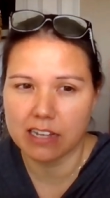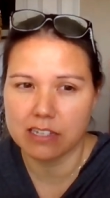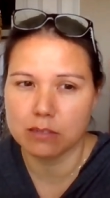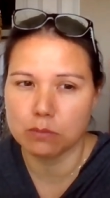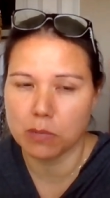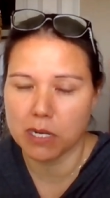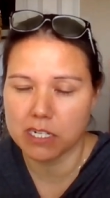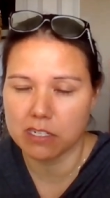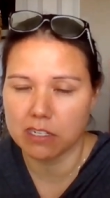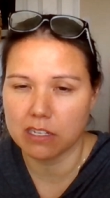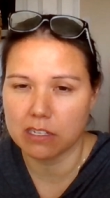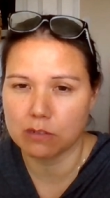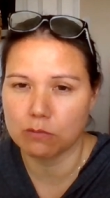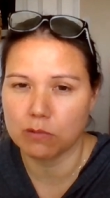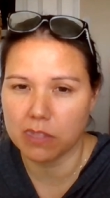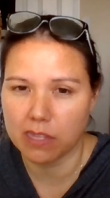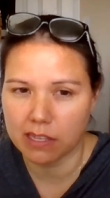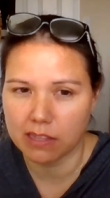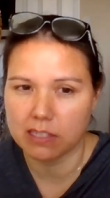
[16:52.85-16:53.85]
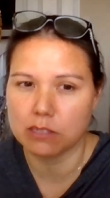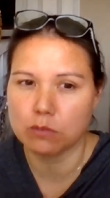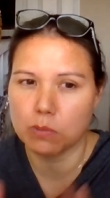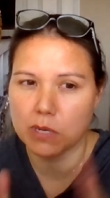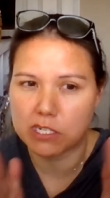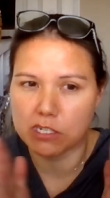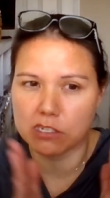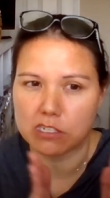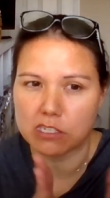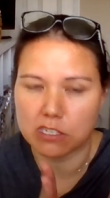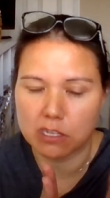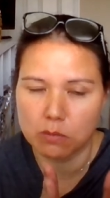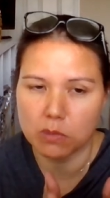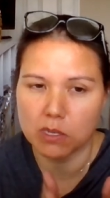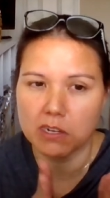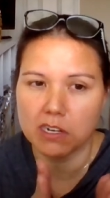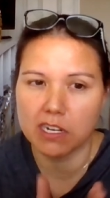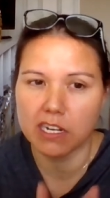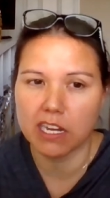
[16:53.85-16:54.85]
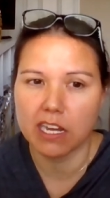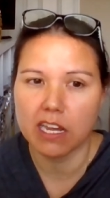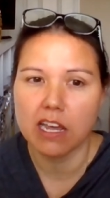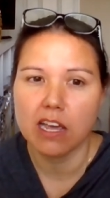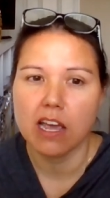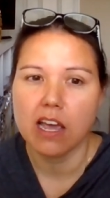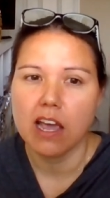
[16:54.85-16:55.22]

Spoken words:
a specialist within the specialist community,